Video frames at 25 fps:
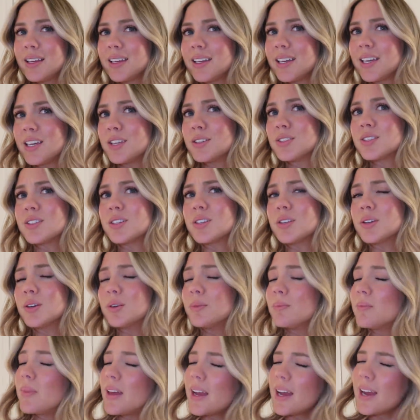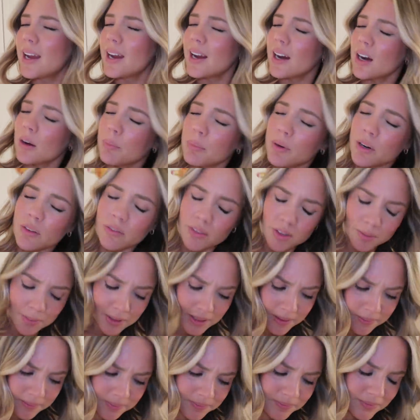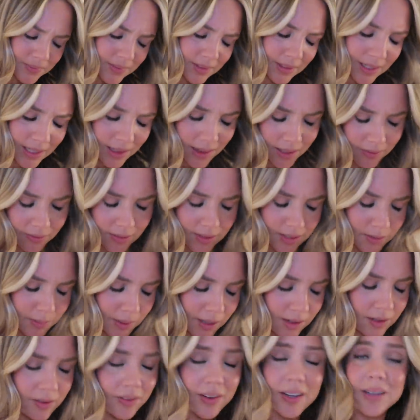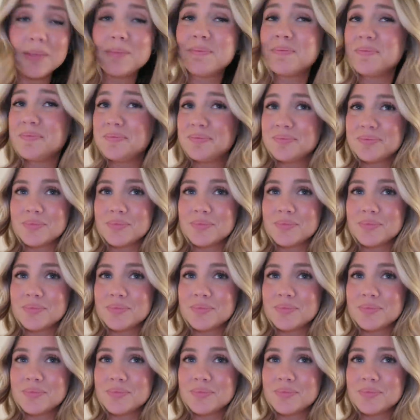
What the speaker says: Gisu hair perfume in. I love the smell of it.